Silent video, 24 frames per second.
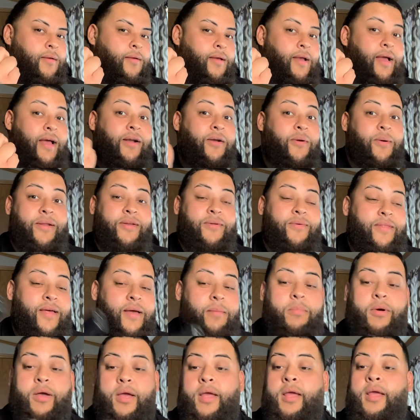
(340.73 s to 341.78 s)
I don't know why I'm doing that.
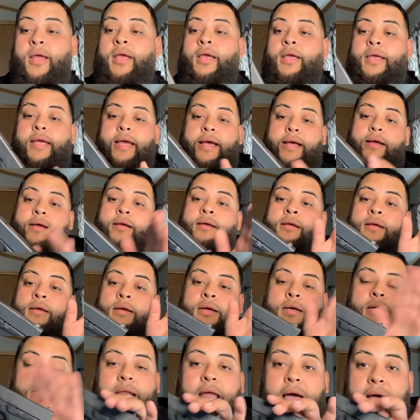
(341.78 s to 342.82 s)
But yeah,
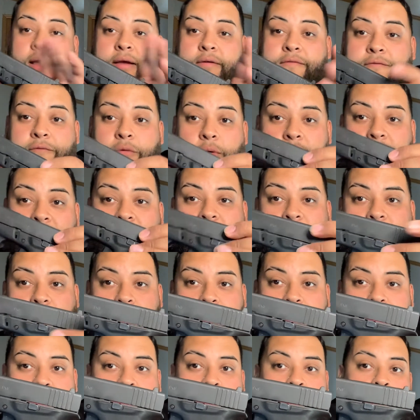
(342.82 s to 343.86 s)
Glock
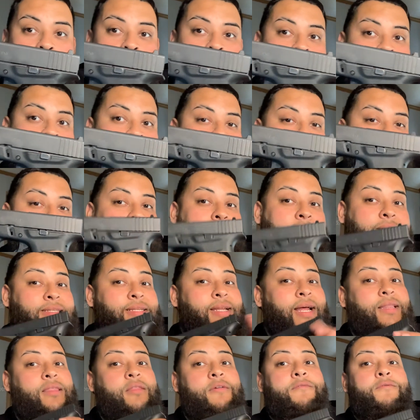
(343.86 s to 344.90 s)
43. It's
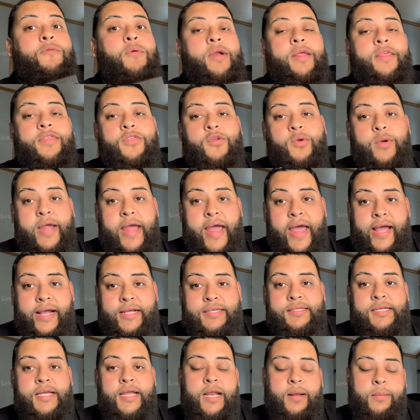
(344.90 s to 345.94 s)
not the
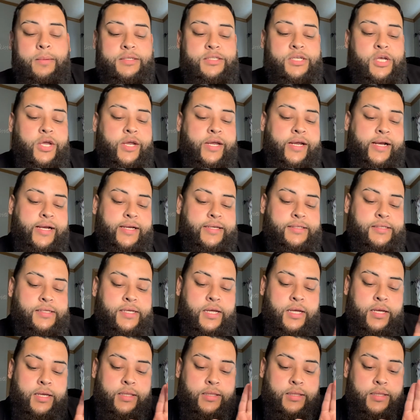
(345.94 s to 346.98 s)
43X. And I'm going to tell you guys
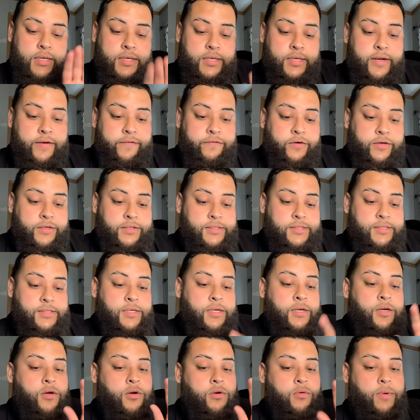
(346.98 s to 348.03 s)
the difference
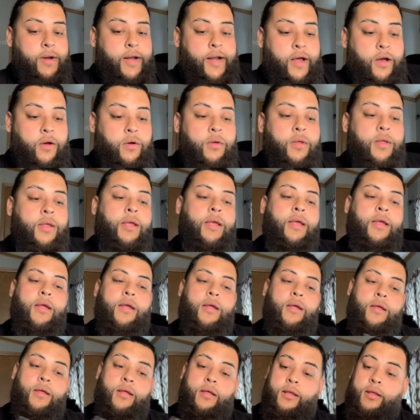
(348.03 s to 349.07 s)
right now.
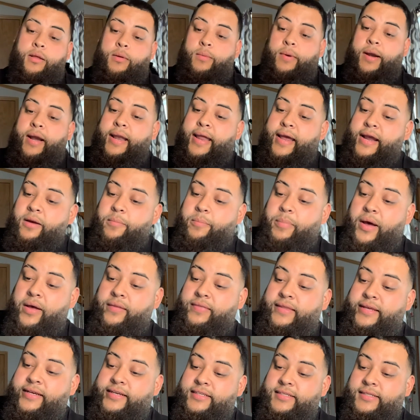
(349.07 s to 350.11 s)
What I like about
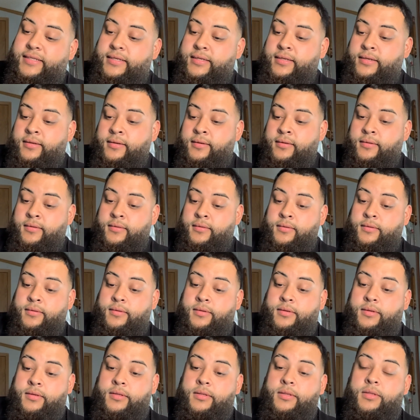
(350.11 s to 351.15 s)
this,
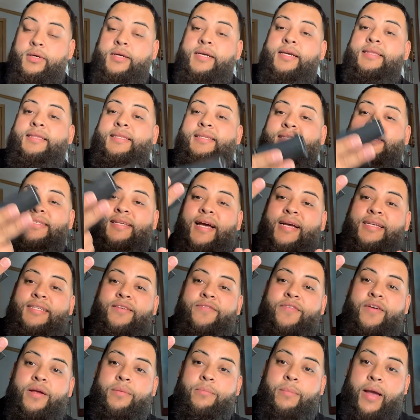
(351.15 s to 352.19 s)
look at the size of
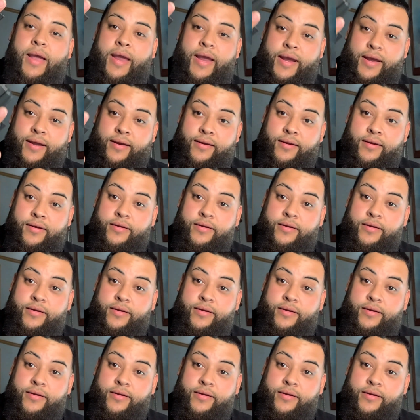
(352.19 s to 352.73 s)
it in my hand.